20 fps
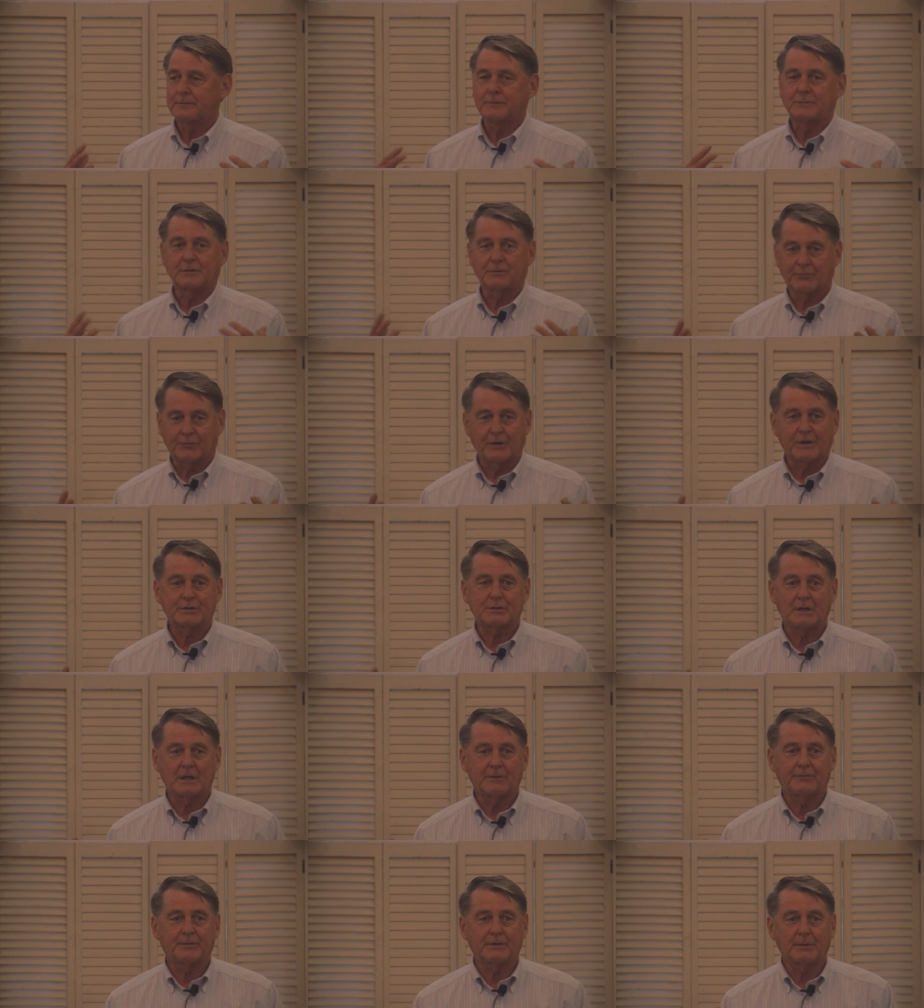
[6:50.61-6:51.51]
some
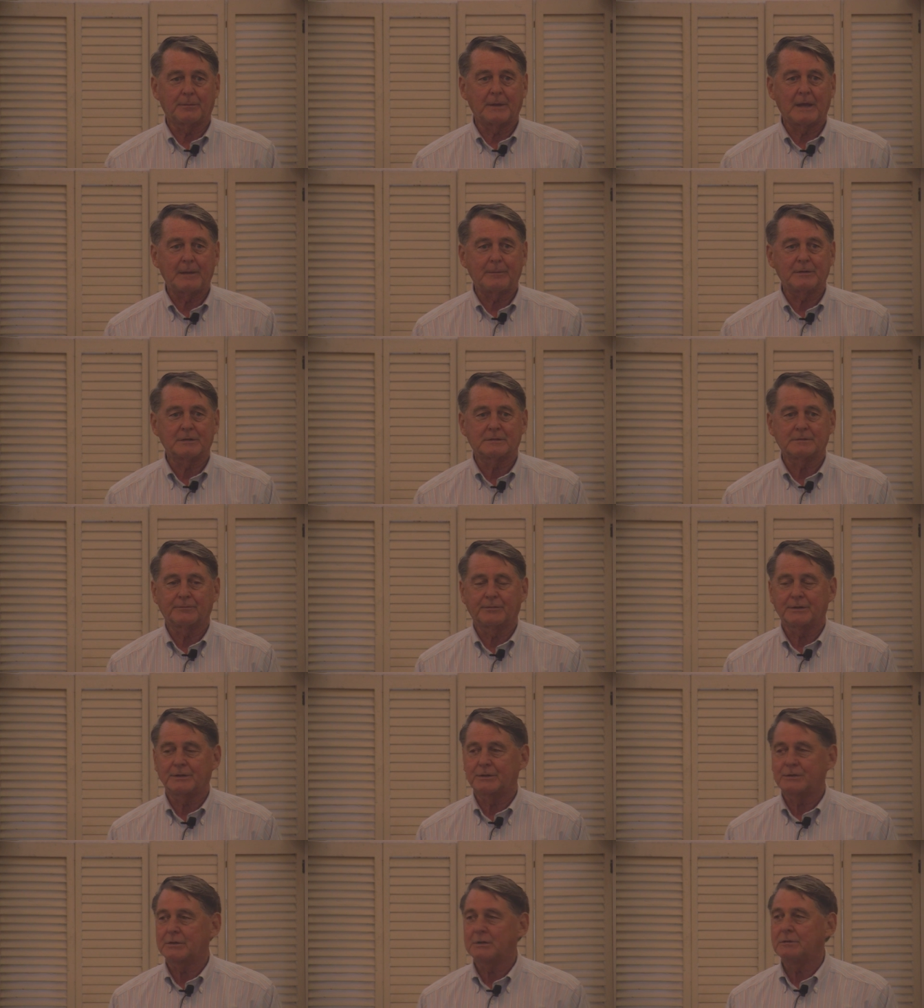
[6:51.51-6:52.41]
fresh air for the babies and
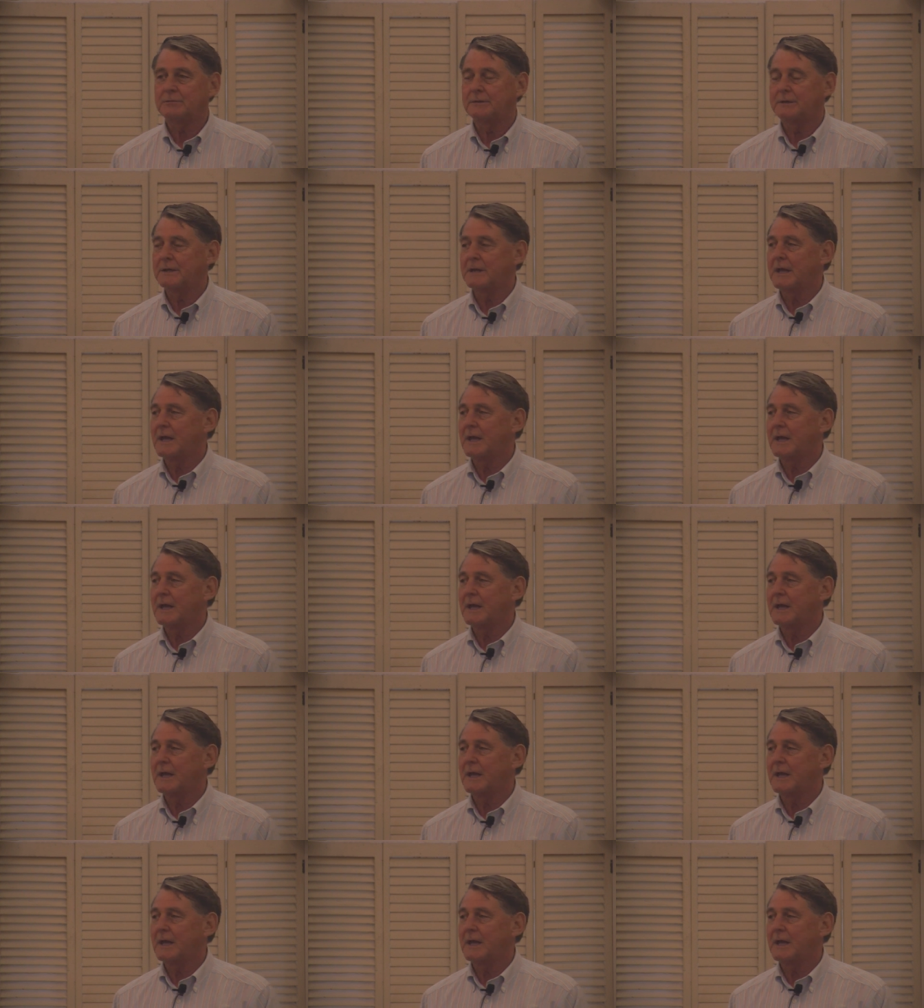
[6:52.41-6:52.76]
for the children.